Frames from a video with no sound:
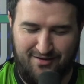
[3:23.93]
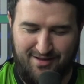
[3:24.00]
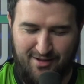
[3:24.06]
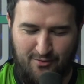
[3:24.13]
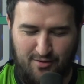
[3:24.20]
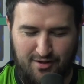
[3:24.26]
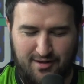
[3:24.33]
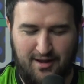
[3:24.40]

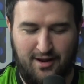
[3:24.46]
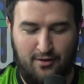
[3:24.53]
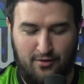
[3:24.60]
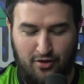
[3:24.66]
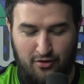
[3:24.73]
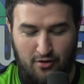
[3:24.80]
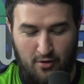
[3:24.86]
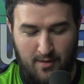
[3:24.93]
So we're just gonna go
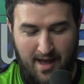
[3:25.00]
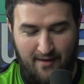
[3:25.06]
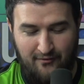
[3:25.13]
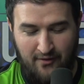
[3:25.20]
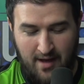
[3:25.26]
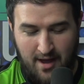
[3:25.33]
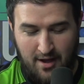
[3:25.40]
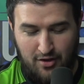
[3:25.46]
through it. We
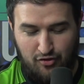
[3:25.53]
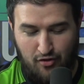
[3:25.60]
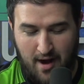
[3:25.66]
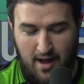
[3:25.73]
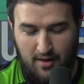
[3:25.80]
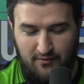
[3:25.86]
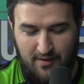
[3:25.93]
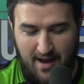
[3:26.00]
have
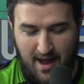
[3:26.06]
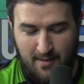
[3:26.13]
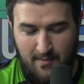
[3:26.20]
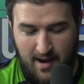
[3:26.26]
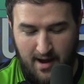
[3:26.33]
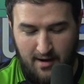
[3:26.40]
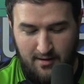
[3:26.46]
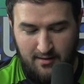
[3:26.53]
Trial of
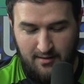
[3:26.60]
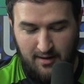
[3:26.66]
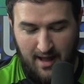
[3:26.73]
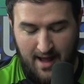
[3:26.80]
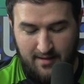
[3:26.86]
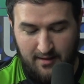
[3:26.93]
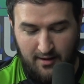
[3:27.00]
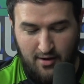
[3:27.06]
Nightmare,
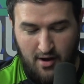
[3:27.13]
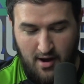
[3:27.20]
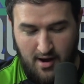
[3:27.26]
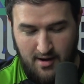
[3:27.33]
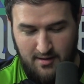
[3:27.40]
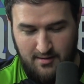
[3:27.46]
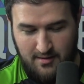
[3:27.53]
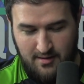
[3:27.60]
classic
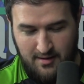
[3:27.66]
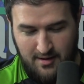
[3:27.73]
card.